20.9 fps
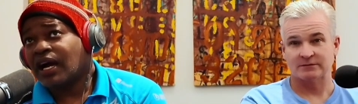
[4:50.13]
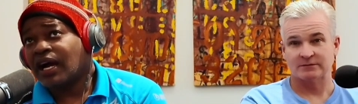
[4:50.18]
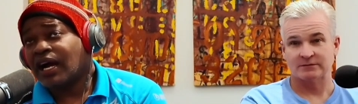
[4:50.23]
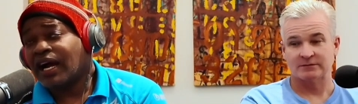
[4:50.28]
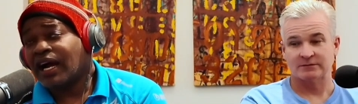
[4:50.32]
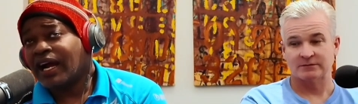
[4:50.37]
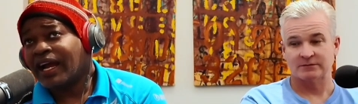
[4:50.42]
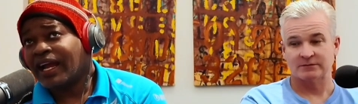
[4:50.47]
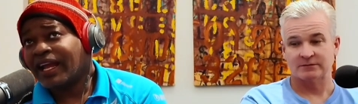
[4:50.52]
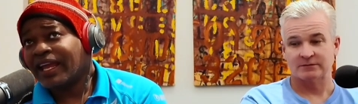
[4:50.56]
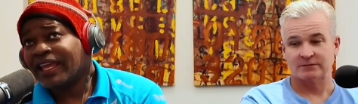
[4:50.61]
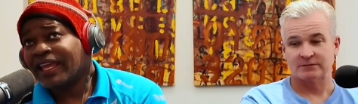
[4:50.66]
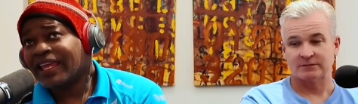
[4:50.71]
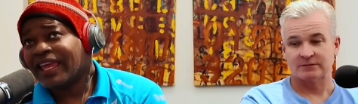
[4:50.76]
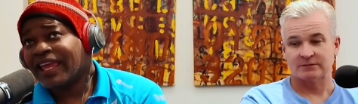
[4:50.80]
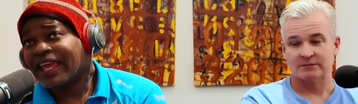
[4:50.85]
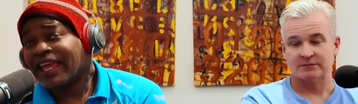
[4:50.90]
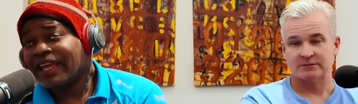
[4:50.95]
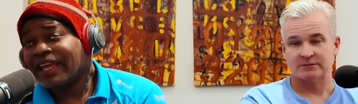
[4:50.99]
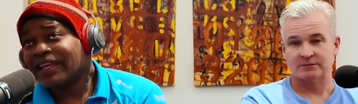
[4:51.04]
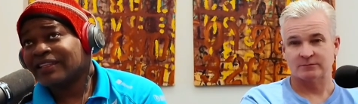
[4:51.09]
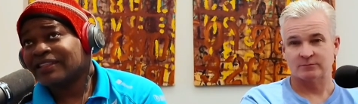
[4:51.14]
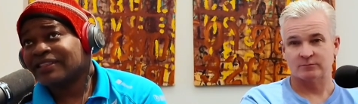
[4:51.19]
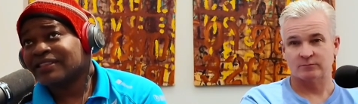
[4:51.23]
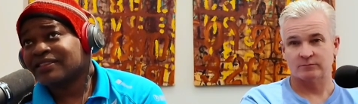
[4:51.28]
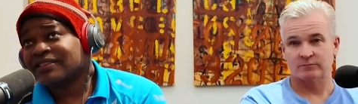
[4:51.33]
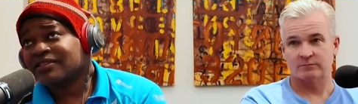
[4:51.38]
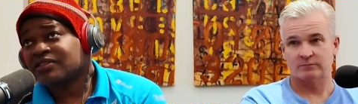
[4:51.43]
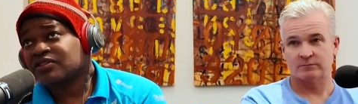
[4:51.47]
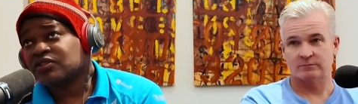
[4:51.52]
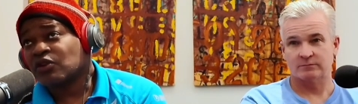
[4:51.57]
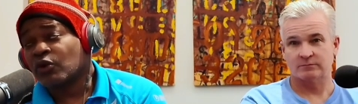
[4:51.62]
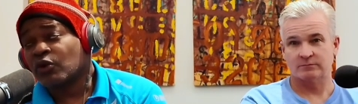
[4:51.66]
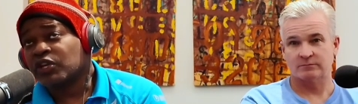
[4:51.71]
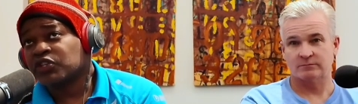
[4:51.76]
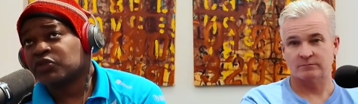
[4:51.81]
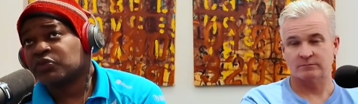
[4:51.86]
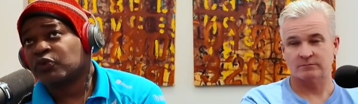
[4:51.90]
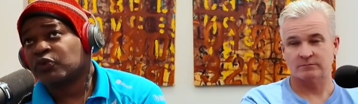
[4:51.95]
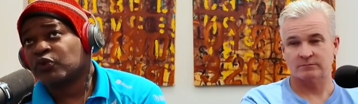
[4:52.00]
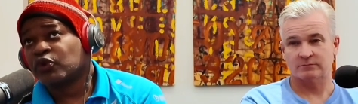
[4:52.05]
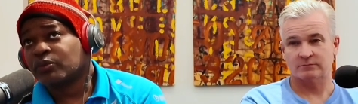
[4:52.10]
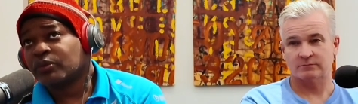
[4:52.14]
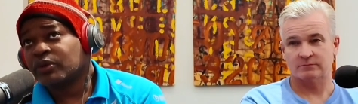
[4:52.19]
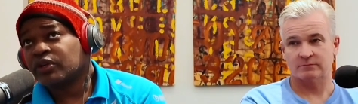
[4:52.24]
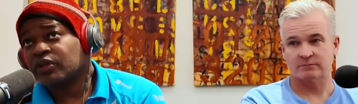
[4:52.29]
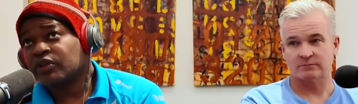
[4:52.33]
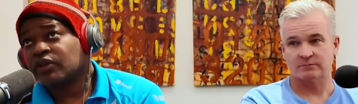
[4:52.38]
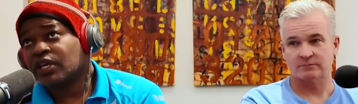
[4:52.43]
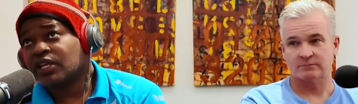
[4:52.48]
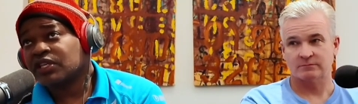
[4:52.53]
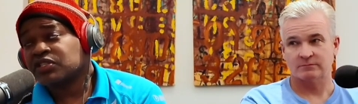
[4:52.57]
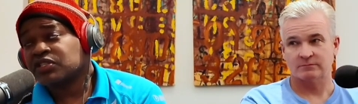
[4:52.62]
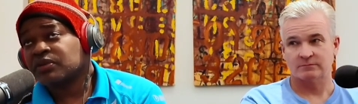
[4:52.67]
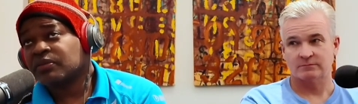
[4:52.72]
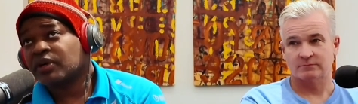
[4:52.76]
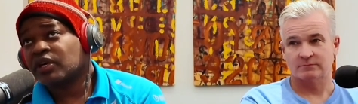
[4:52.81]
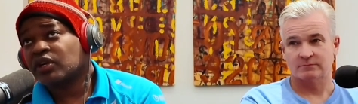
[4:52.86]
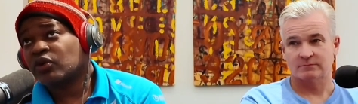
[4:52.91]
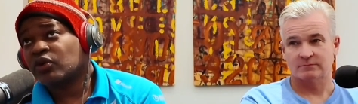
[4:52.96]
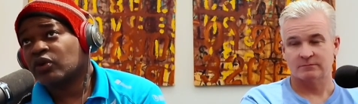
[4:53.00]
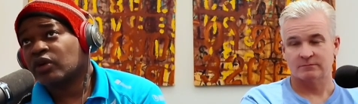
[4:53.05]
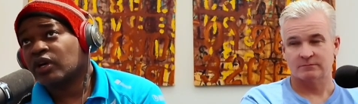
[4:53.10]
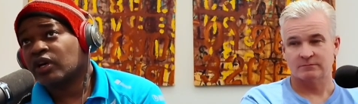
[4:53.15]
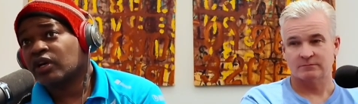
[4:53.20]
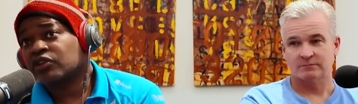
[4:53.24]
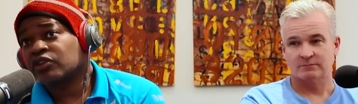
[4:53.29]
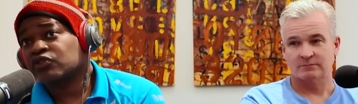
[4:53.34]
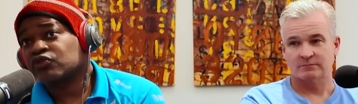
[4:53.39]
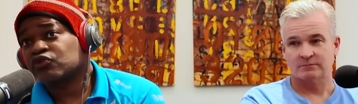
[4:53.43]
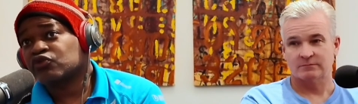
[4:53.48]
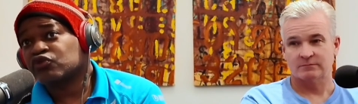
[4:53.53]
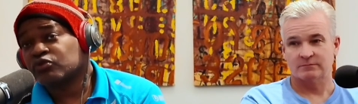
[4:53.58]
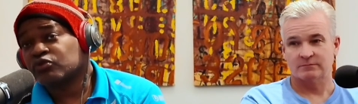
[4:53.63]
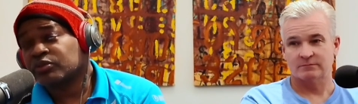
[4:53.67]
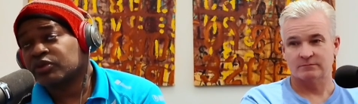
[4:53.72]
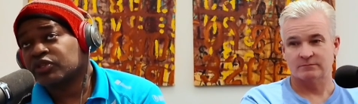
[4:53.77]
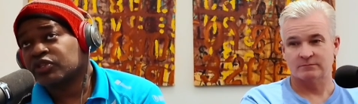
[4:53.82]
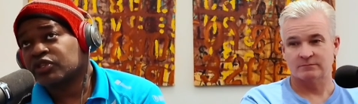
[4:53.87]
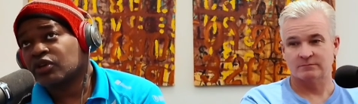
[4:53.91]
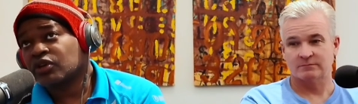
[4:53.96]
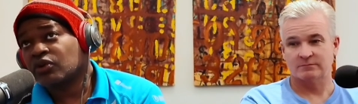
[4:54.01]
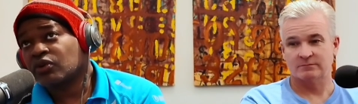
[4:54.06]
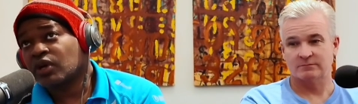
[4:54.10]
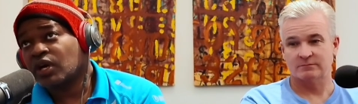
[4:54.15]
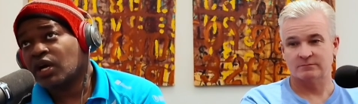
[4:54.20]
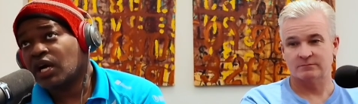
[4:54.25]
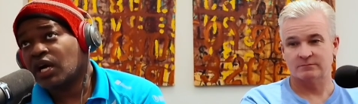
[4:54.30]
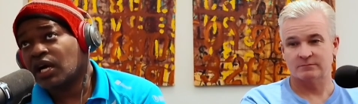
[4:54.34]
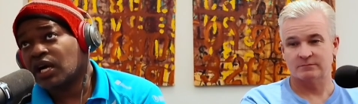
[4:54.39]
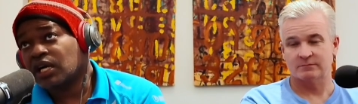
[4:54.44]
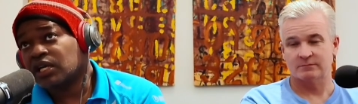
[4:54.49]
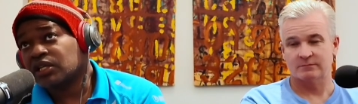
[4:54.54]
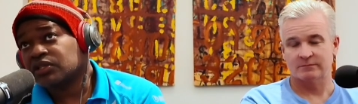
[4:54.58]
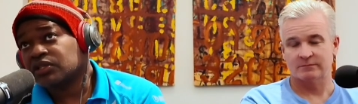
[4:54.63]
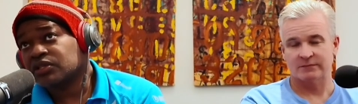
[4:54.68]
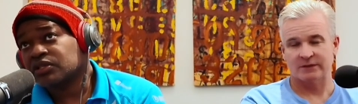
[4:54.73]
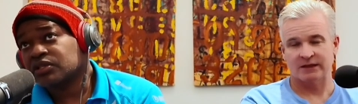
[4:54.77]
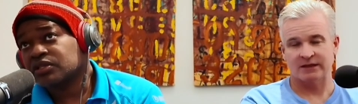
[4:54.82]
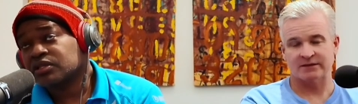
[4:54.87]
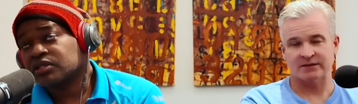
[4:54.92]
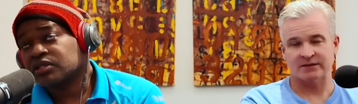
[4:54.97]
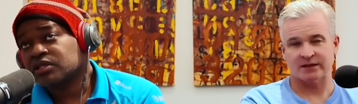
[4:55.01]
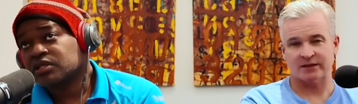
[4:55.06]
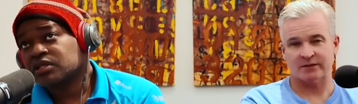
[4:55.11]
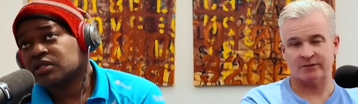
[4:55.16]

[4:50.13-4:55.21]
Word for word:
Speaker 1: I can't. So he's rumored. Esteban Ocon is rumored to go to Haas. He's not